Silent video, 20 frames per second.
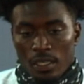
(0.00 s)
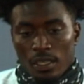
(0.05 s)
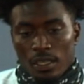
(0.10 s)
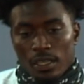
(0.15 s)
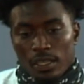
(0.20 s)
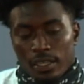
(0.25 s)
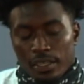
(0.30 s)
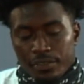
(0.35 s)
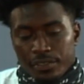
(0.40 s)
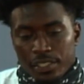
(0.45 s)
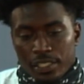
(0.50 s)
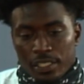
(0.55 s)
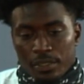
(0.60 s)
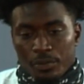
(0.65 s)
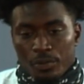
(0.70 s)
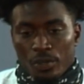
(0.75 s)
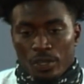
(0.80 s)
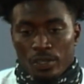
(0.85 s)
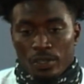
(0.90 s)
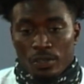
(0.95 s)
I've seen
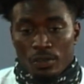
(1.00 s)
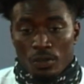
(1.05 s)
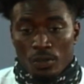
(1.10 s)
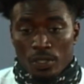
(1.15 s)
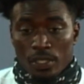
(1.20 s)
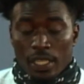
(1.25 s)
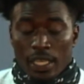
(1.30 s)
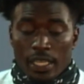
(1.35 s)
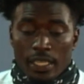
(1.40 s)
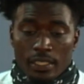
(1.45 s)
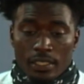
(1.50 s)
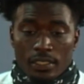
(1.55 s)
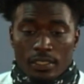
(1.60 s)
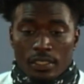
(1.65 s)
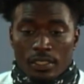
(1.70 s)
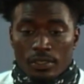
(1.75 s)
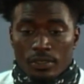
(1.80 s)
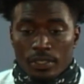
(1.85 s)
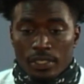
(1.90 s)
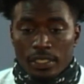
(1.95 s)
him grow a lot. You
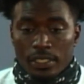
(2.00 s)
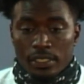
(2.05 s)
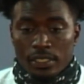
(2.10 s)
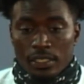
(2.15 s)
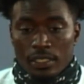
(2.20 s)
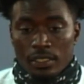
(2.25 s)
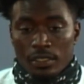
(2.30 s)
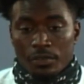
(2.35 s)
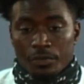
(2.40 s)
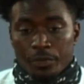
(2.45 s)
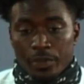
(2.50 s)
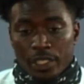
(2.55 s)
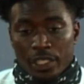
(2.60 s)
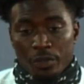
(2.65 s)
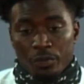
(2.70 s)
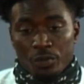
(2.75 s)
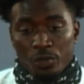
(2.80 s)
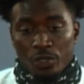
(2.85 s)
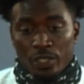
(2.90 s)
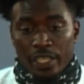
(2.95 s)
know, he's been
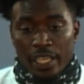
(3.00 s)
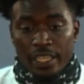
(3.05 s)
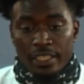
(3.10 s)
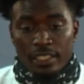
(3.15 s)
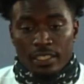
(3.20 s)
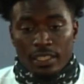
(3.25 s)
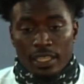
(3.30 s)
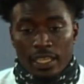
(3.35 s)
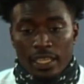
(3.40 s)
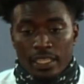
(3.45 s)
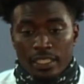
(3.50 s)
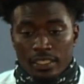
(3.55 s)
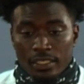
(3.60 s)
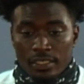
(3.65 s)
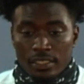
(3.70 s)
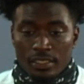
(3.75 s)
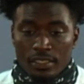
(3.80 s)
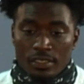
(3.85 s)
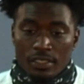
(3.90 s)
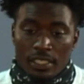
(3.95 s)
communicating a lot
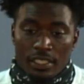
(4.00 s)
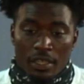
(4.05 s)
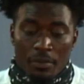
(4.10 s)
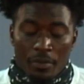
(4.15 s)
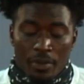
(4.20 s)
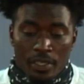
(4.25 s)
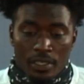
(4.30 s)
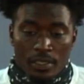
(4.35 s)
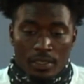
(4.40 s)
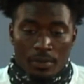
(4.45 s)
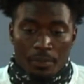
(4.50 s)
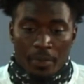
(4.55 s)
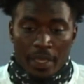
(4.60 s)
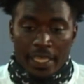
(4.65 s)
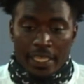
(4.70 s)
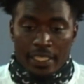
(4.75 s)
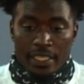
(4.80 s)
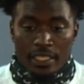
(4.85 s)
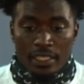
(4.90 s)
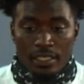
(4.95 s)
in the
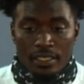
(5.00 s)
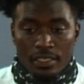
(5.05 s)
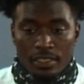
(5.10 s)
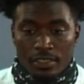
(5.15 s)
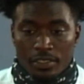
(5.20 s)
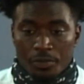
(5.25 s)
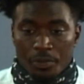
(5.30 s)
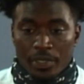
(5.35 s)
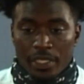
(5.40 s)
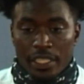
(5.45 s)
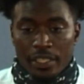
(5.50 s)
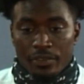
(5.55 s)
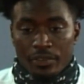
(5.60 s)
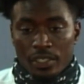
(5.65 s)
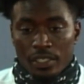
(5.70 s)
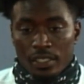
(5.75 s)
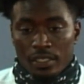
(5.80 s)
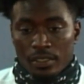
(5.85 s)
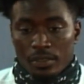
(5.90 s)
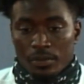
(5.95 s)
back end. It's been giving
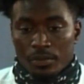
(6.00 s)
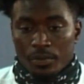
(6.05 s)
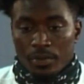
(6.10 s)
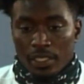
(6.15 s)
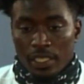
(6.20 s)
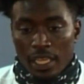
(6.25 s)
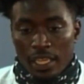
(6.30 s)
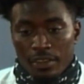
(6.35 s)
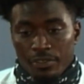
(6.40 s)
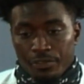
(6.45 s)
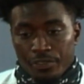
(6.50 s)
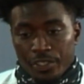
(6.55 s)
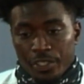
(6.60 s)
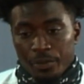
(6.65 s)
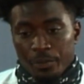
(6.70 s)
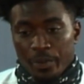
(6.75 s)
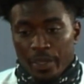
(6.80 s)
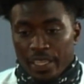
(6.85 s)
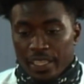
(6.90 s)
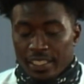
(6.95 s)
a lot of
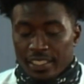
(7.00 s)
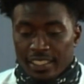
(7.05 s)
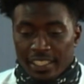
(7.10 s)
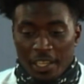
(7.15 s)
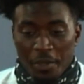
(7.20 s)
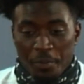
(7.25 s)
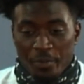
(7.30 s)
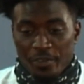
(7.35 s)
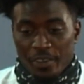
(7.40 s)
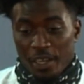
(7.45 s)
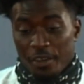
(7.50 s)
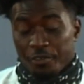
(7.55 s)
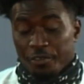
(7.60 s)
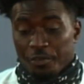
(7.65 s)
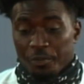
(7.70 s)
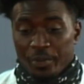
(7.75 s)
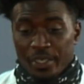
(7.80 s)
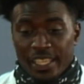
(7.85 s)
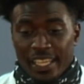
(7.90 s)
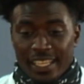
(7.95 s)
feedback, help for
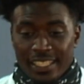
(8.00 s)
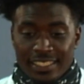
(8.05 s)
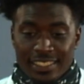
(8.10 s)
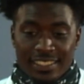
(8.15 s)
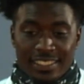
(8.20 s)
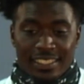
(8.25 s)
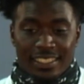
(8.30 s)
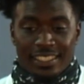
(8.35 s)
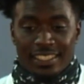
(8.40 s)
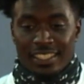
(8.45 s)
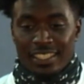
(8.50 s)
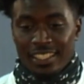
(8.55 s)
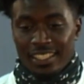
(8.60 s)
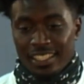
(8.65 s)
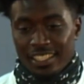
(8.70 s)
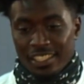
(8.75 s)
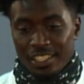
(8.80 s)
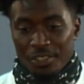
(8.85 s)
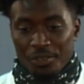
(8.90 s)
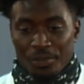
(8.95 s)
me, actually,
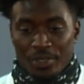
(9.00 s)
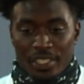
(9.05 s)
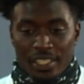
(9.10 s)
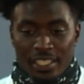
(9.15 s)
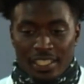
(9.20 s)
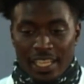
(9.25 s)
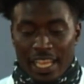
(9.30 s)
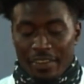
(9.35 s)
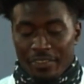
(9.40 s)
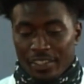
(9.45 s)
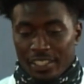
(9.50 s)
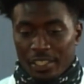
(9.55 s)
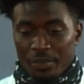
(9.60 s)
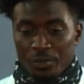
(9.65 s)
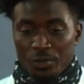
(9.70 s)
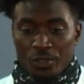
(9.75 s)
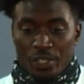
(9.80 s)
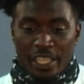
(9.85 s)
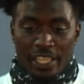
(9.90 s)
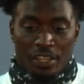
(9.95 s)
you know, and having to
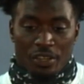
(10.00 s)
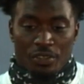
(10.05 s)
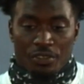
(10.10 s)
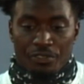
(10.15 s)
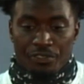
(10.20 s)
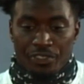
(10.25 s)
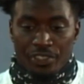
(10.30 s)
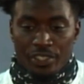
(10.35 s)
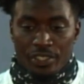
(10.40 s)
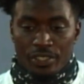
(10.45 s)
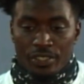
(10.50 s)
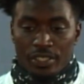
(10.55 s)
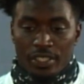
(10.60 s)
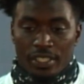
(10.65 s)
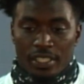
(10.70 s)
communicate on the field.